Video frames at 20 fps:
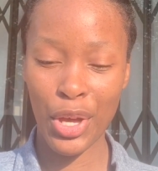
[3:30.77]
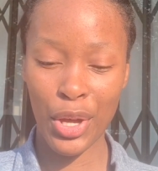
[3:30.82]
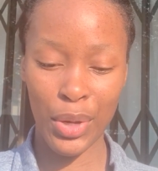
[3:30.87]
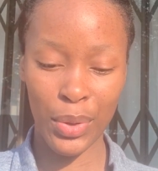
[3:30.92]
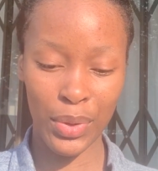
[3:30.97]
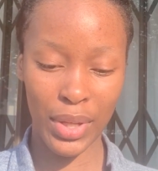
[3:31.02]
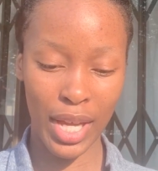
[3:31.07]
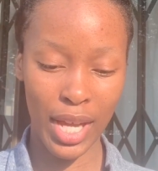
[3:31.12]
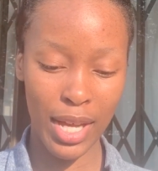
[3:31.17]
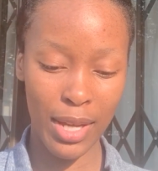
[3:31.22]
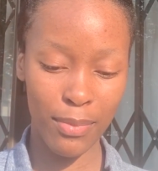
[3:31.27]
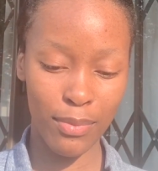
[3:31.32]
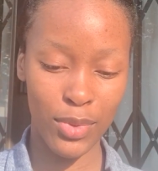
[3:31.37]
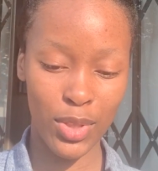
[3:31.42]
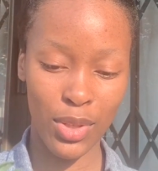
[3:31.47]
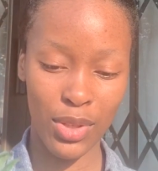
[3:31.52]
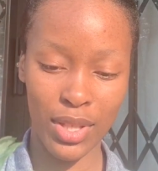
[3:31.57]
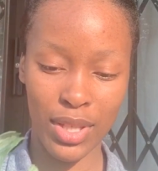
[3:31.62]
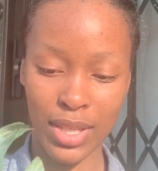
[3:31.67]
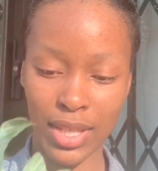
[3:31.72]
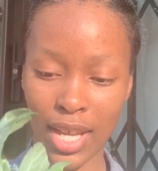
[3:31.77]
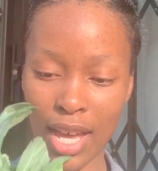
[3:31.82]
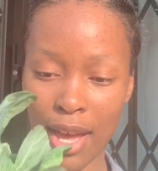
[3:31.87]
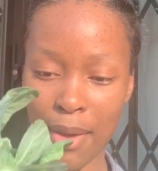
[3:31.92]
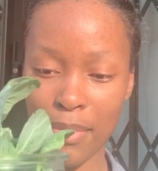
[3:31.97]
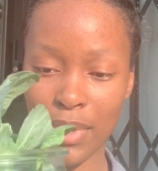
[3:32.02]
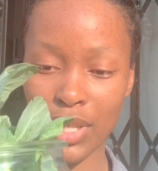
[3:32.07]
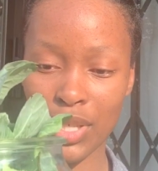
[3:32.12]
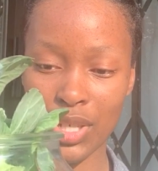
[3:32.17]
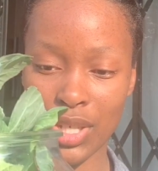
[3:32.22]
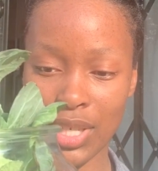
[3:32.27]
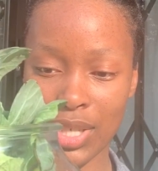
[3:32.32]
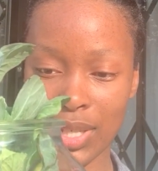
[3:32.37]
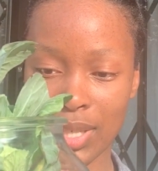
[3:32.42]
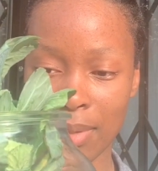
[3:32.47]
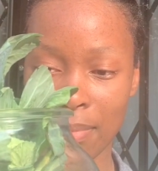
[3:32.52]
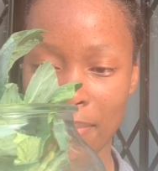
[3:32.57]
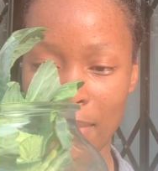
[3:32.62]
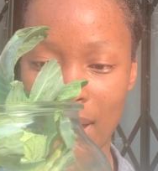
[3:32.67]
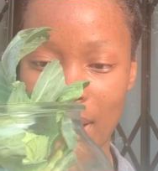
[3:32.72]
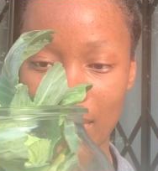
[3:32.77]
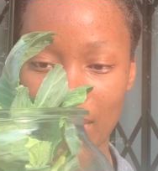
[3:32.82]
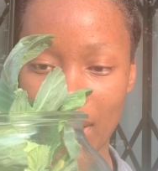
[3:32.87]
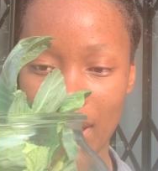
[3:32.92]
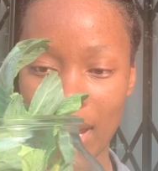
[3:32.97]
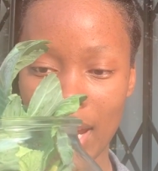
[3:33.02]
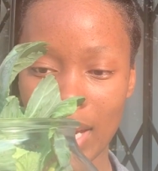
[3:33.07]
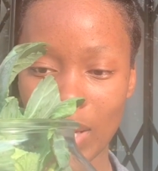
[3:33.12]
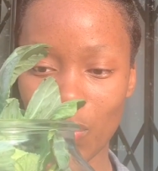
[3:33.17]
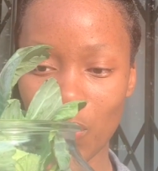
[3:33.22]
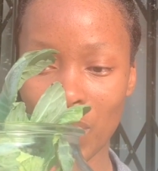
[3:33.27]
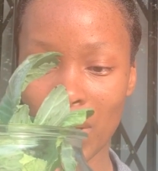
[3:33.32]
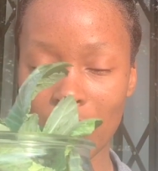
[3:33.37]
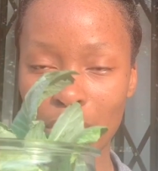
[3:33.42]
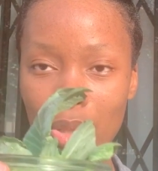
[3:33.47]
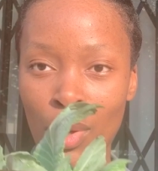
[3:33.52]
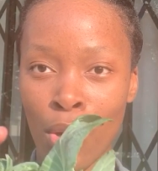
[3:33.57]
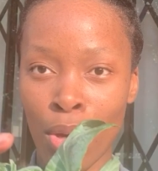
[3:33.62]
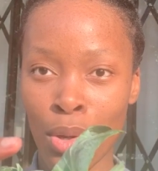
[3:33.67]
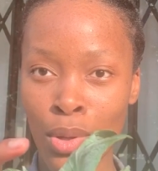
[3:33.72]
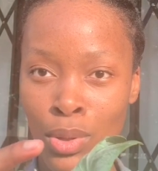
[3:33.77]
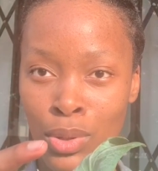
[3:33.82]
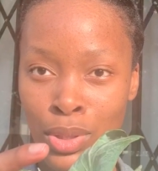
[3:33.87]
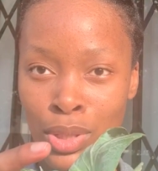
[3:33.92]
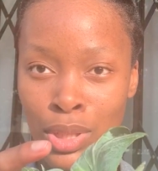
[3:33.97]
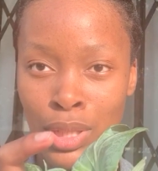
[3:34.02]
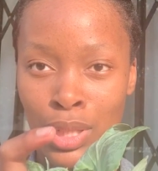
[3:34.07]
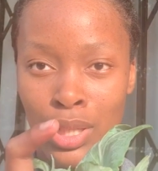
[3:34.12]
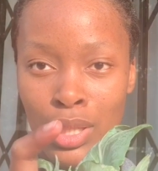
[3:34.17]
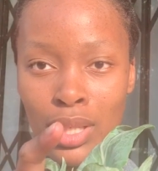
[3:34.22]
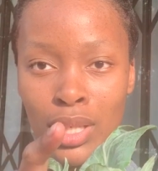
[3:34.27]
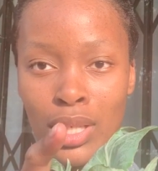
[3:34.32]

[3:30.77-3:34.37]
Okay, so this cabbage is about 8 weeks old,